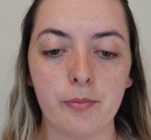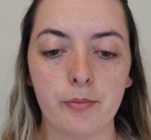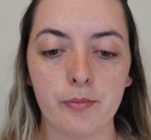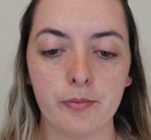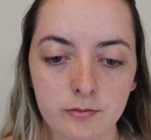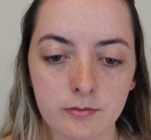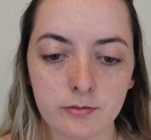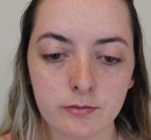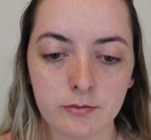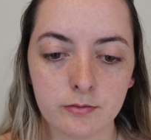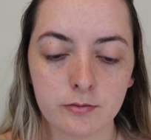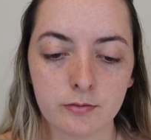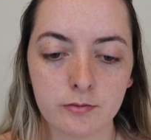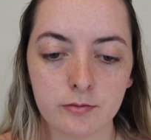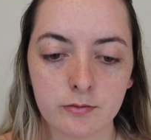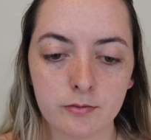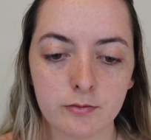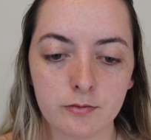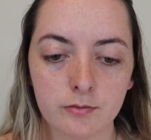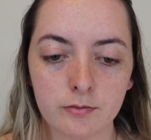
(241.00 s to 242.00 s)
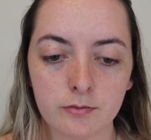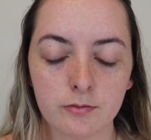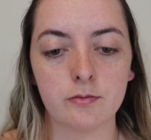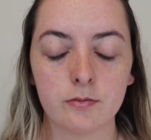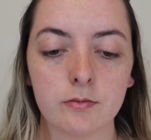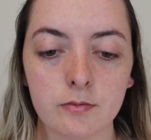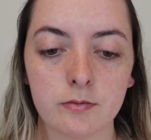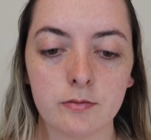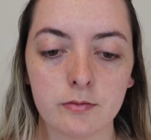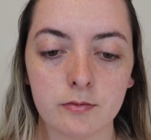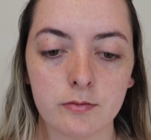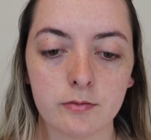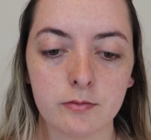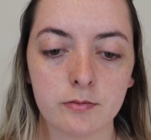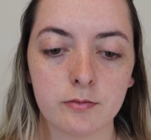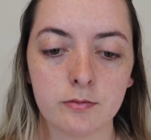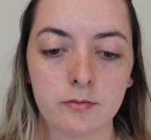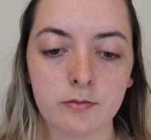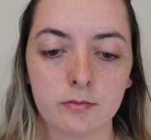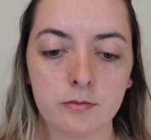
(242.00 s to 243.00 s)

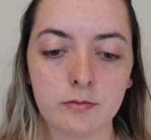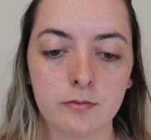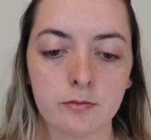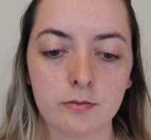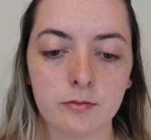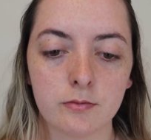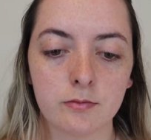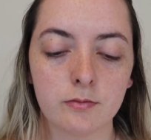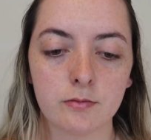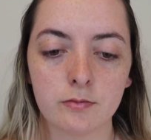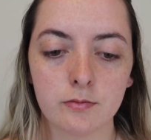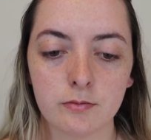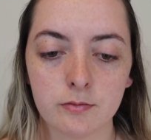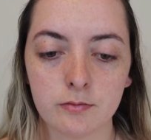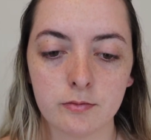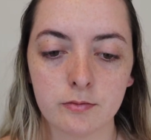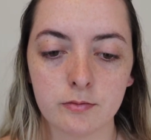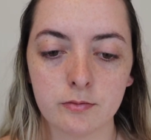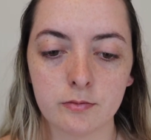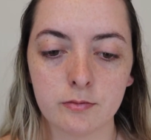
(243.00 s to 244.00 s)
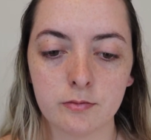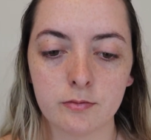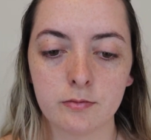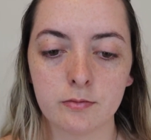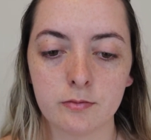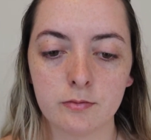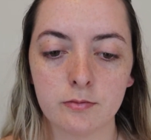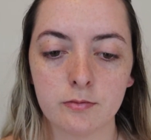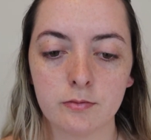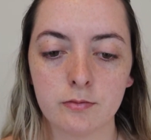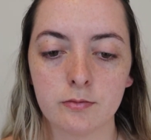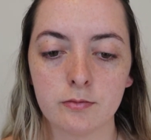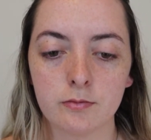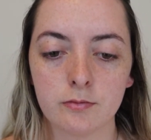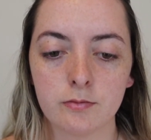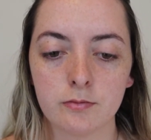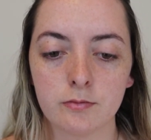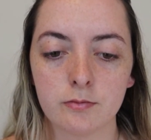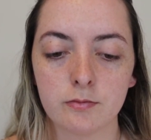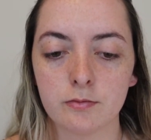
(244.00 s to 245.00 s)

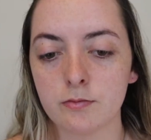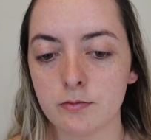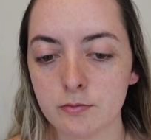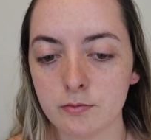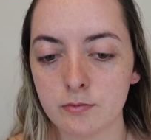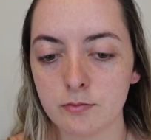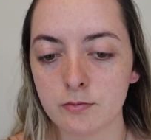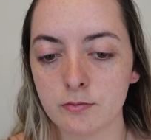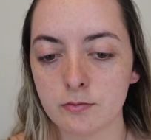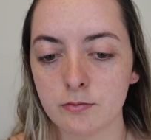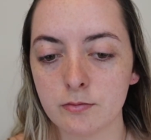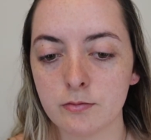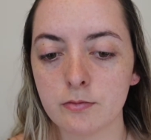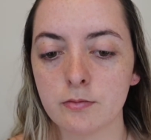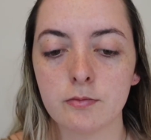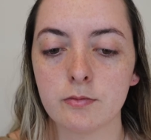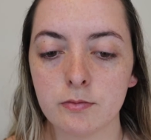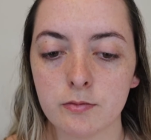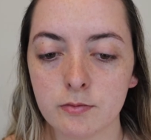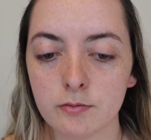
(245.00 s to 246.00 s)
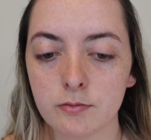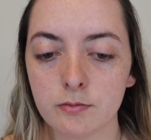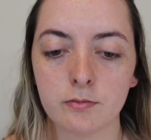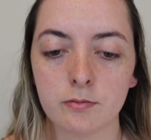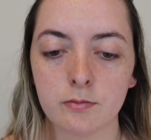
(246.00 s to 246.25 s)
(silence)